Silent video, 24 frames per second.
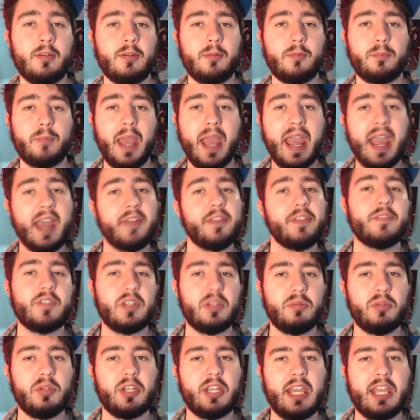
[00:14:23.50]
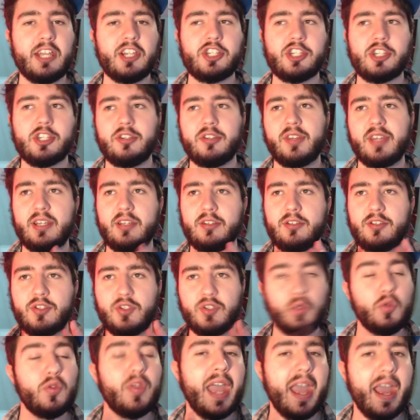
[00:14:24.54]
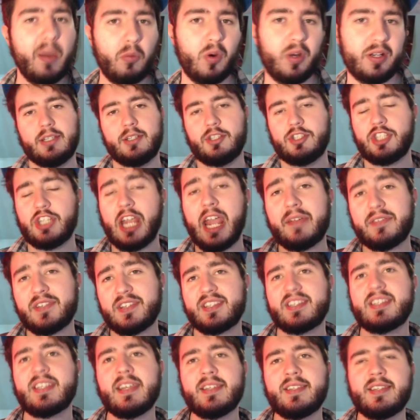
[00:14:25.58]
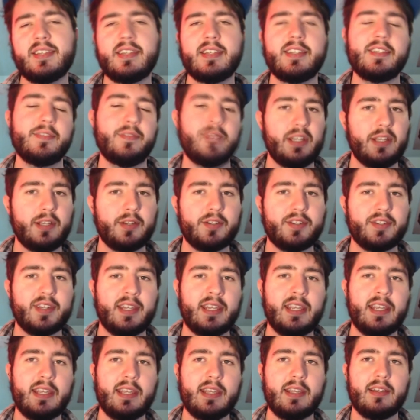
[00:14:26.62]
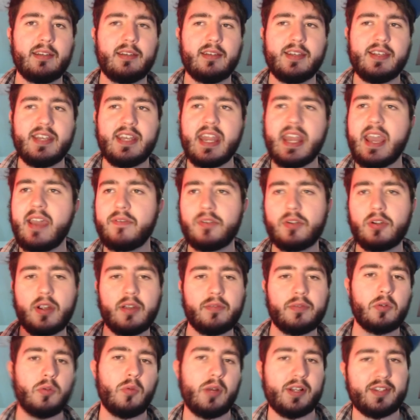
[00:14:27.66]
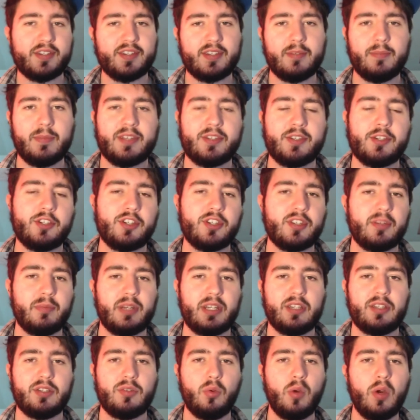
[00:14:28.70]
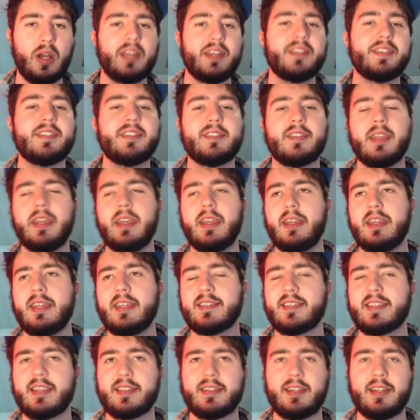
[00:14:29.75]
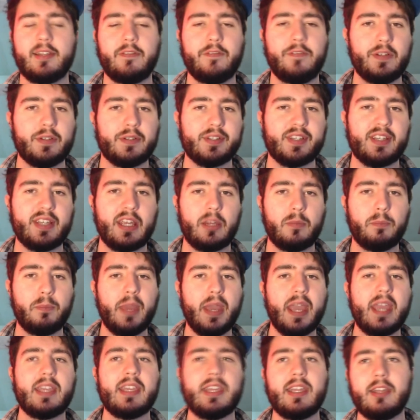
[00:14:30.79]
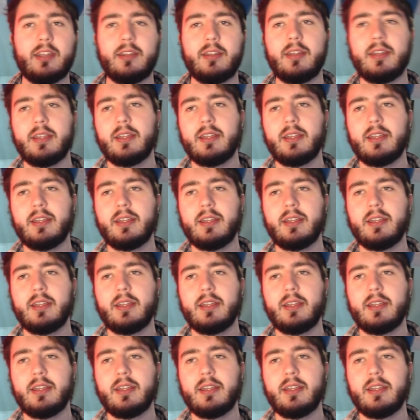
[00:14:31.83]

path of communication, then do that one. Shaft says in his videos that he never ever wants to message somebody twice. He says that it feels like begging.